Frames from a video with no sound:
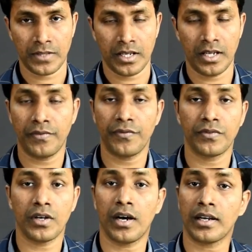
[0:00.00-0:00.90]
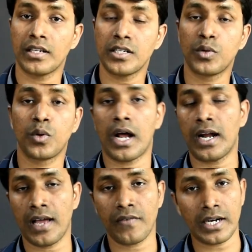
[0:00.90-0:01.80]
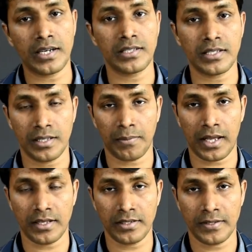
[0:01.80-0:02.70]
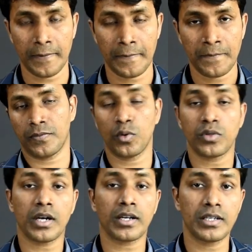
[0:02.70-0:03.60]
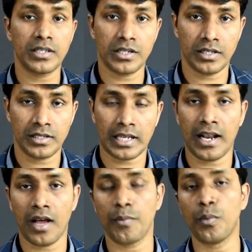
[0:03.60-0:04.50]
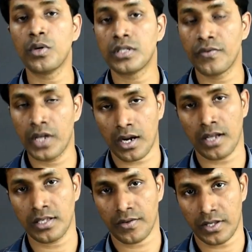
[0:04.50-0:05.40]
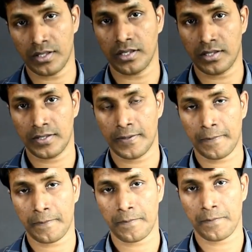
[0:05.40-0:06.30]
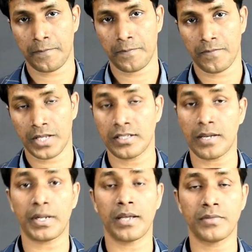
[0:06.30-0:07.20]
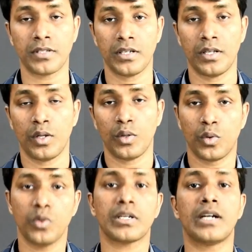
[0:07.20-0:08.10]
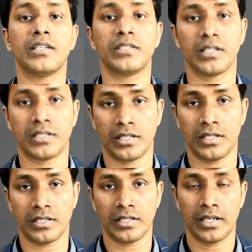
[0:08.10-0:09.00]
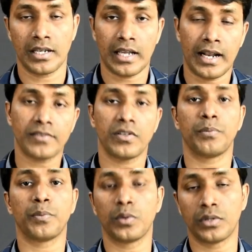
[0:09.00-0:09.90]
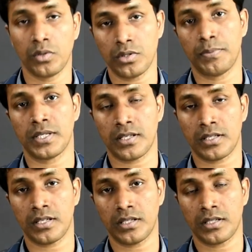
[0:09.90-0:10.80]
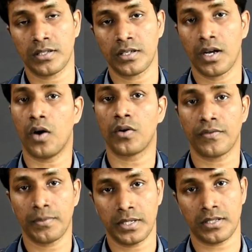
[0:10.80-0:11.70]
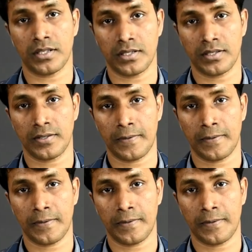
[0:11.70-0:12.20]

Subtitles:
If the organization do not have contingency plans, those organizations can have more severe consequences. Sometimes those contingencies can actually put those businesses out of the business.